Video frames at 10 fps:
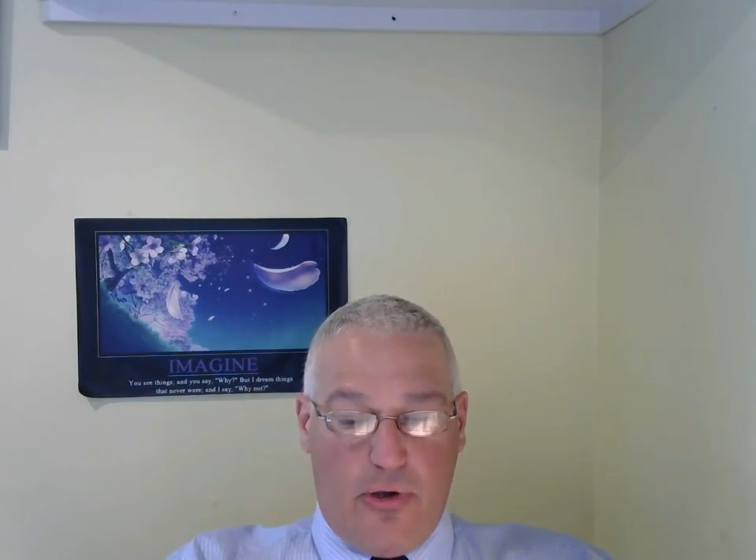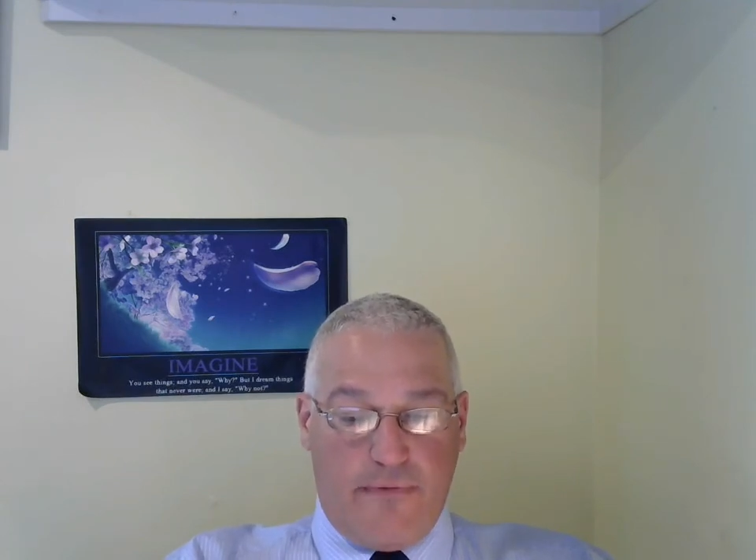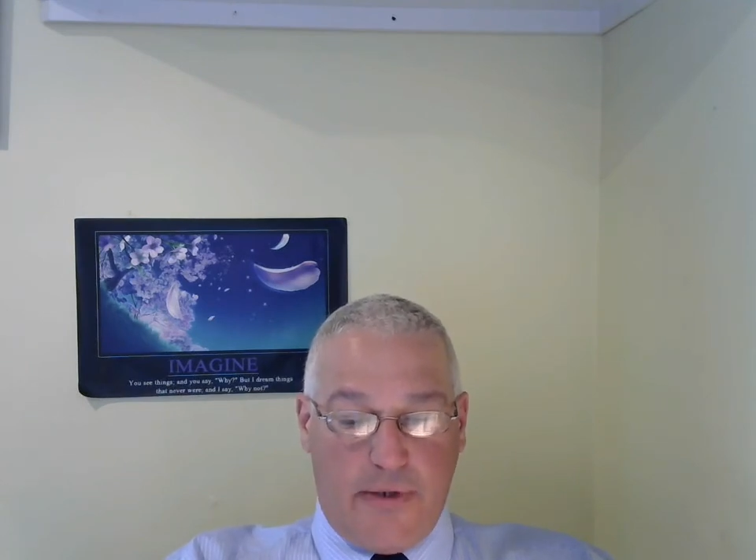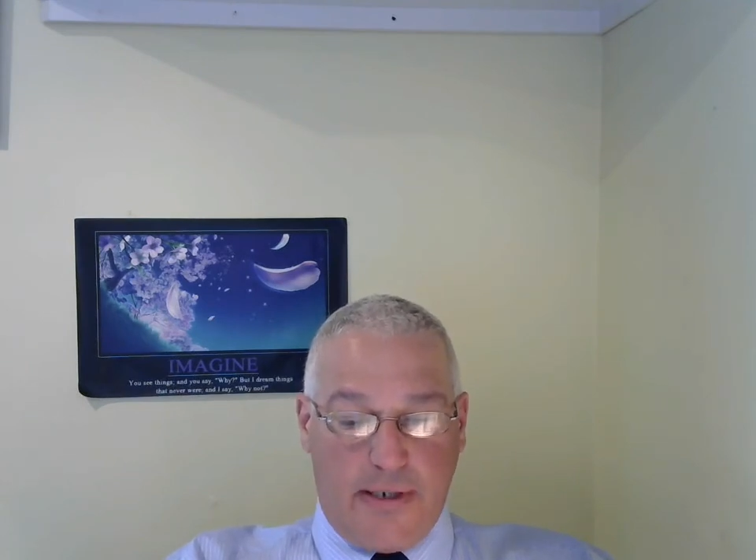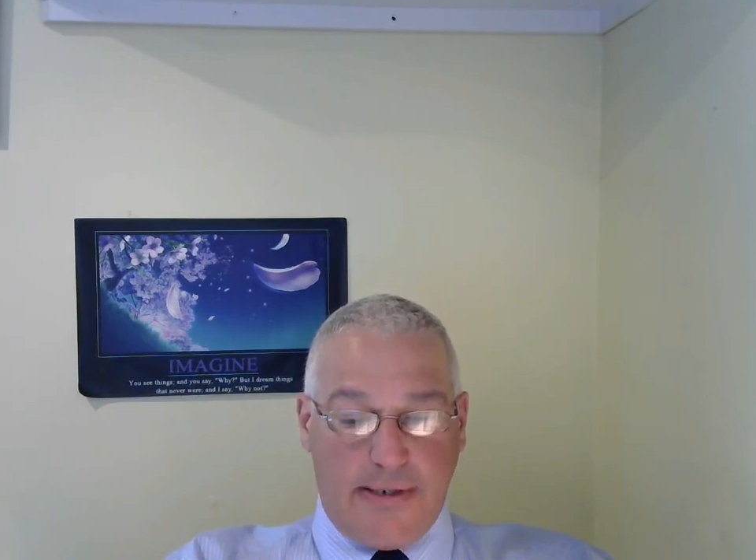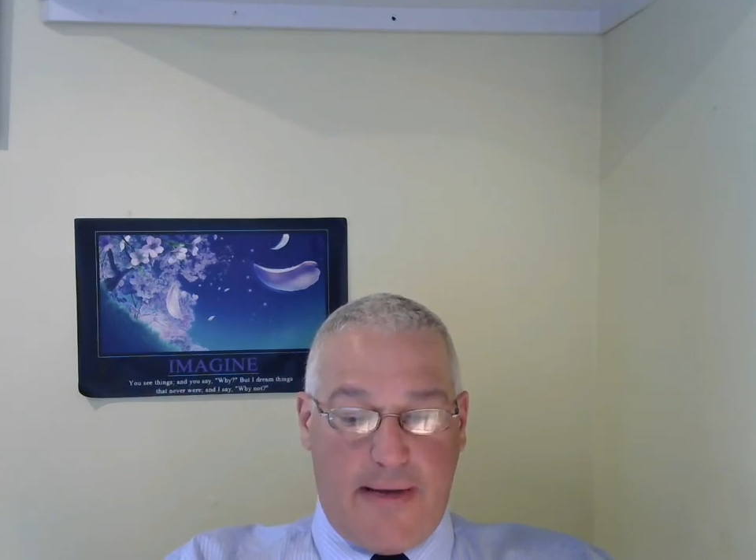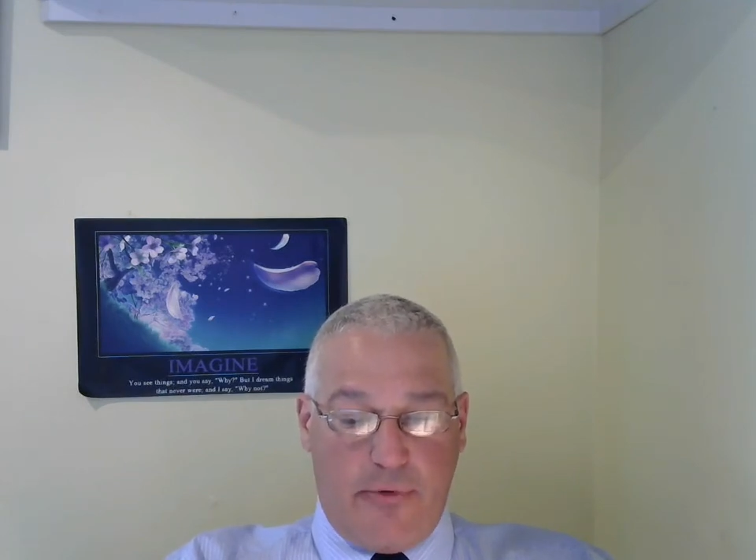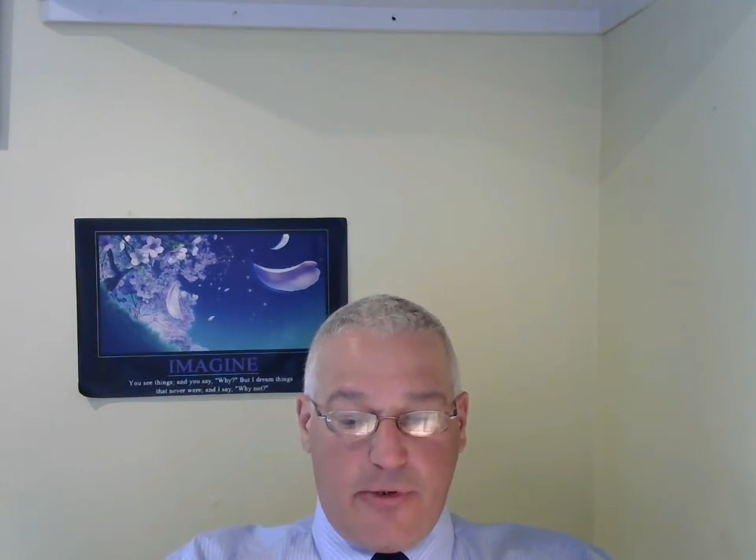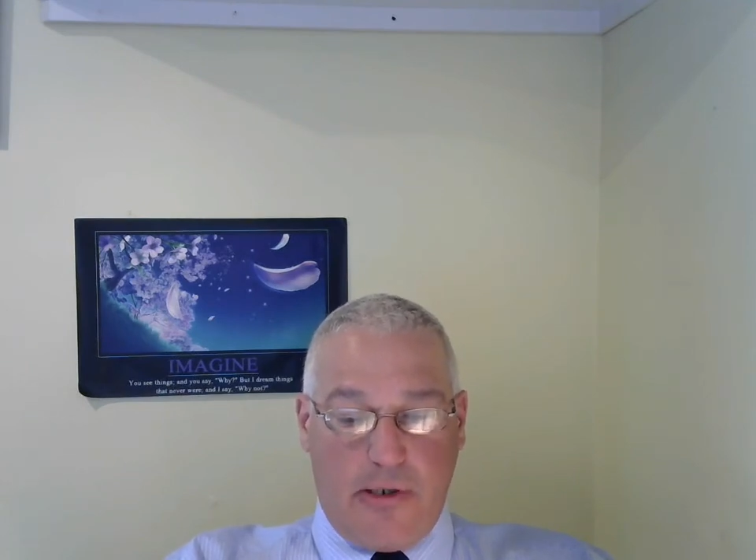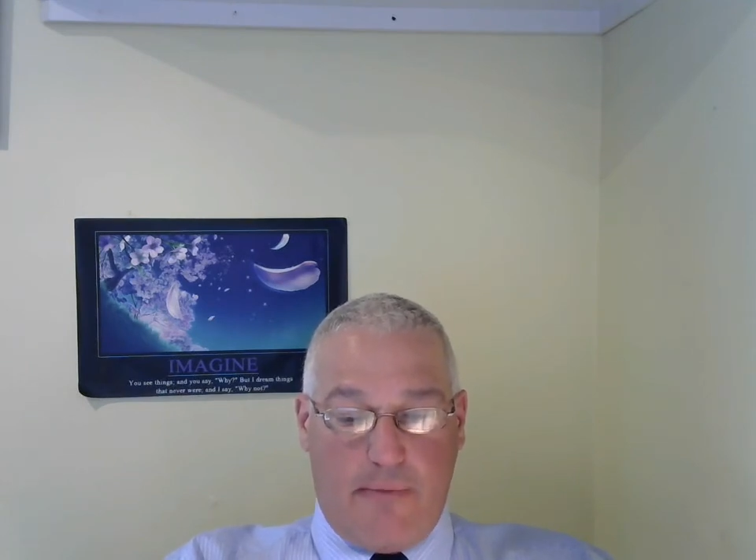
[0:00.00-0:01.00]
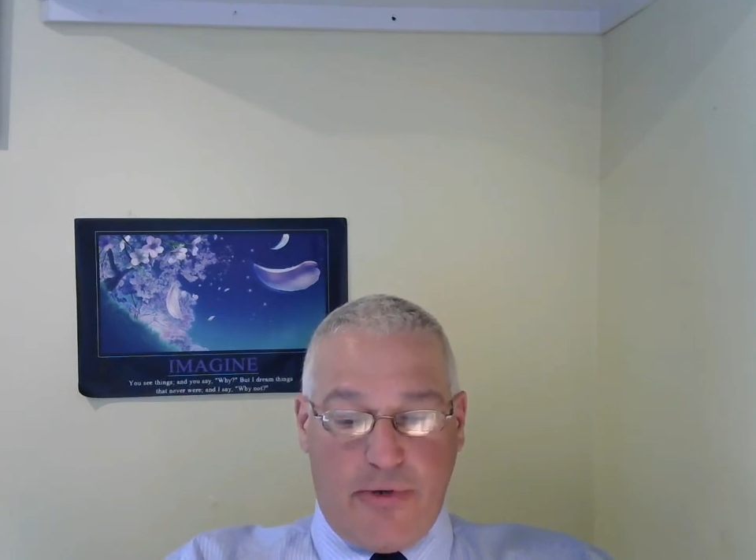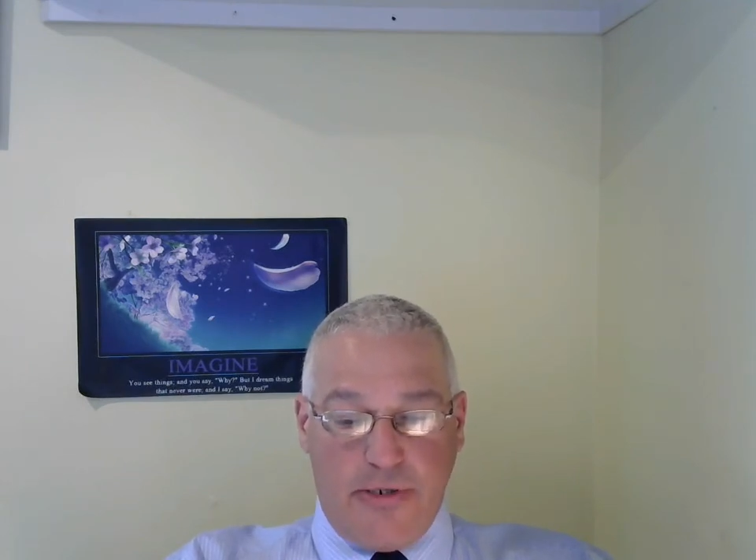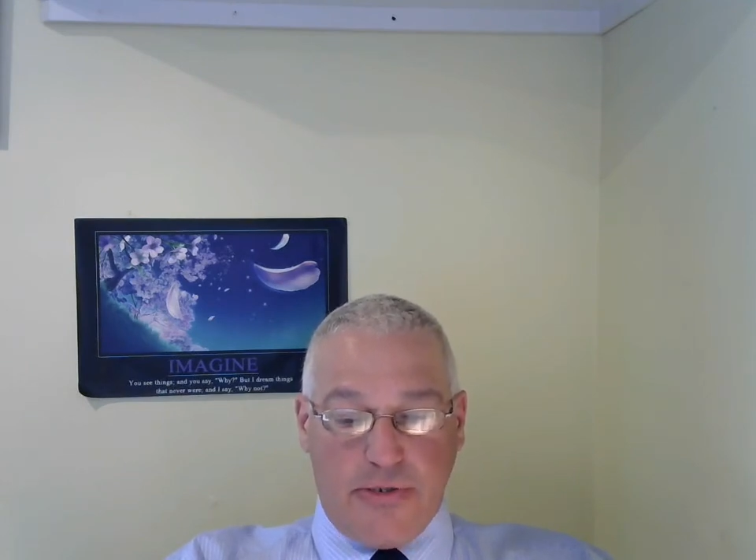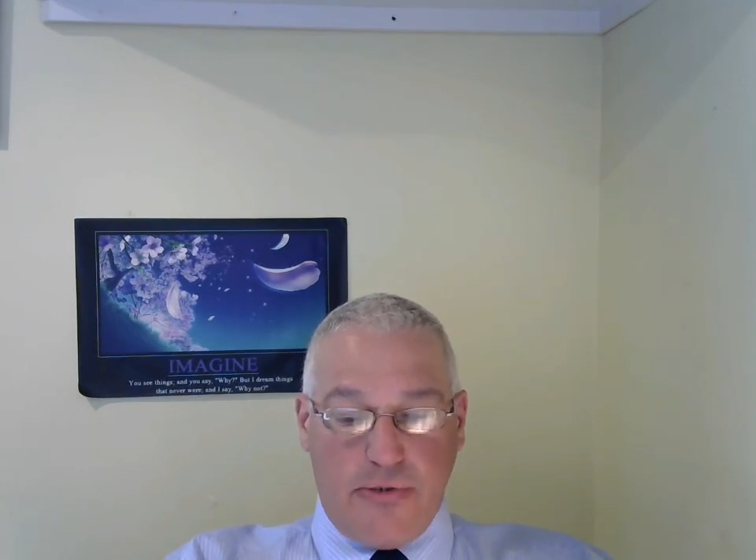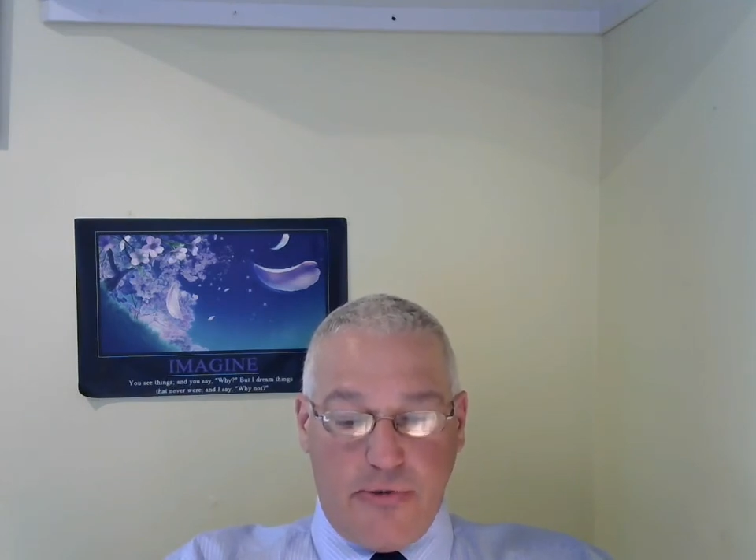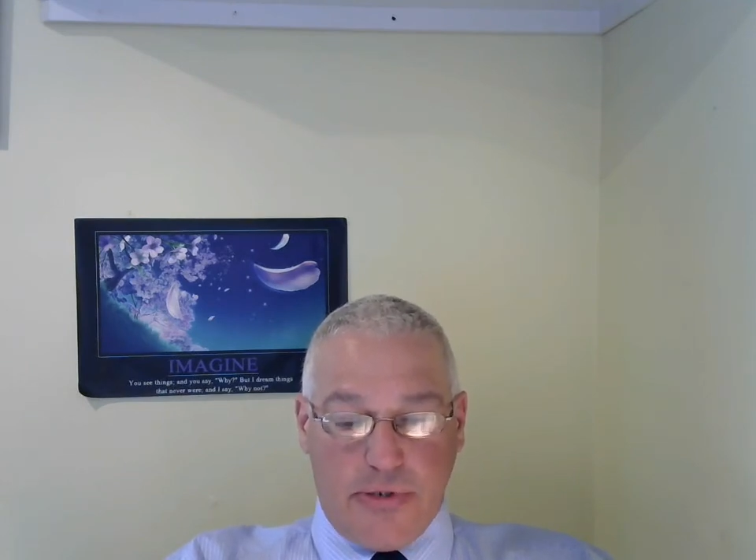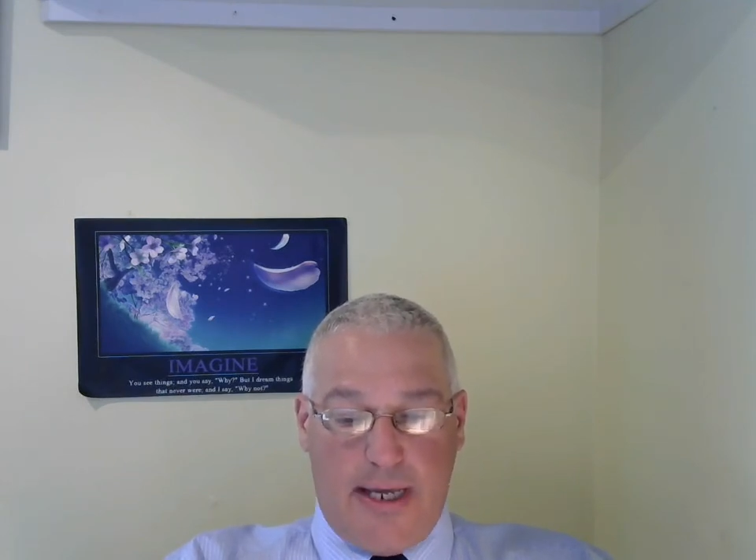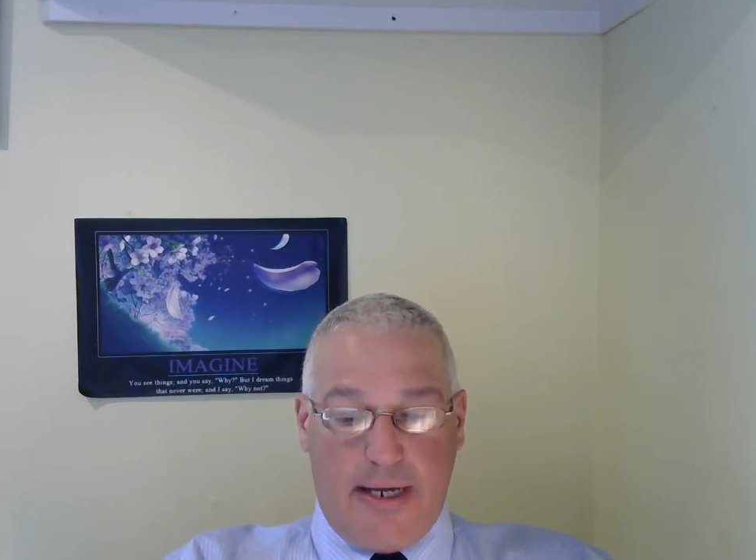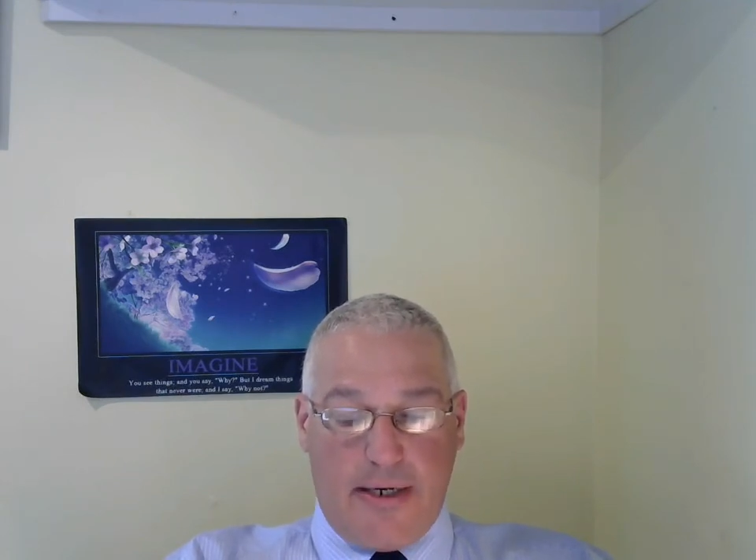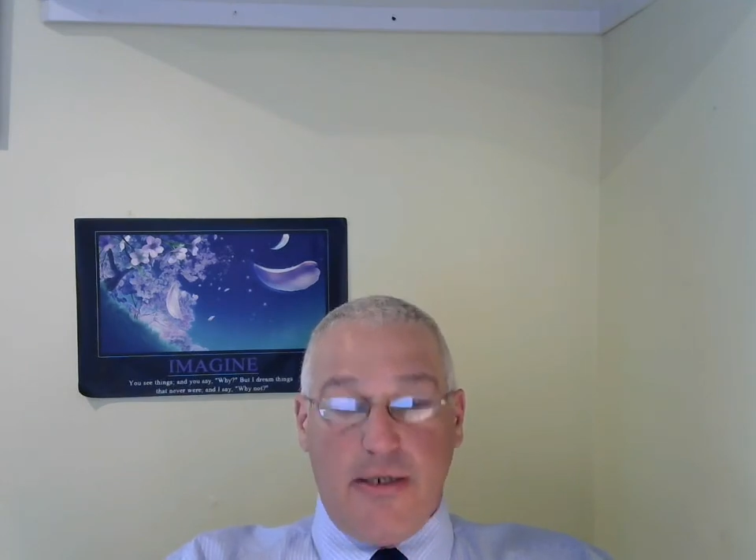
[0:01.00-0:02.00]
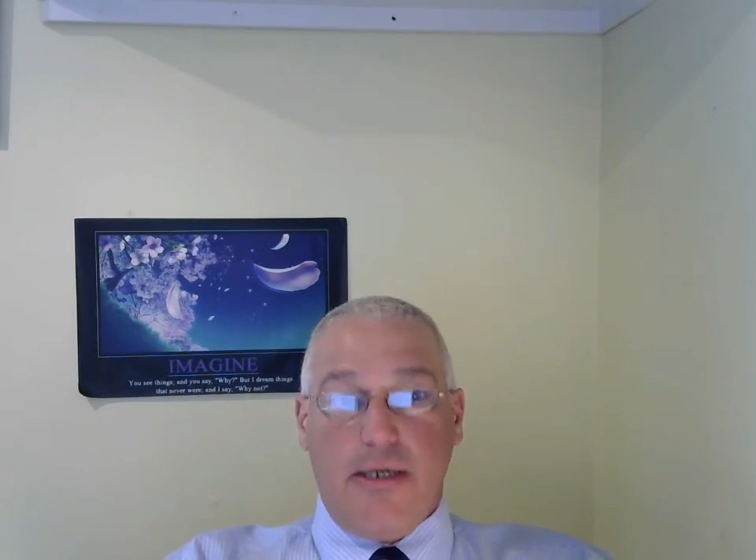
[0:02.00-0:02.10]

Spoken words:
For example, the company's newsletter